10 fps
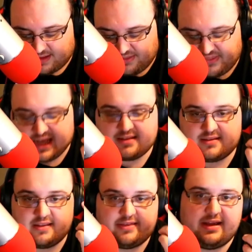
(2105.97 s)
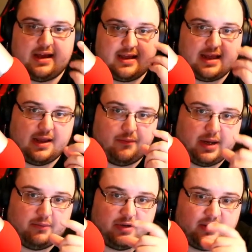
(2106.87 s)
that's the thing I can't
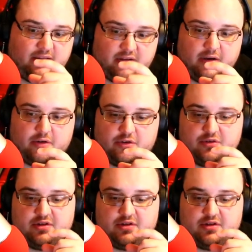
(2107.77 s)
wait with these characters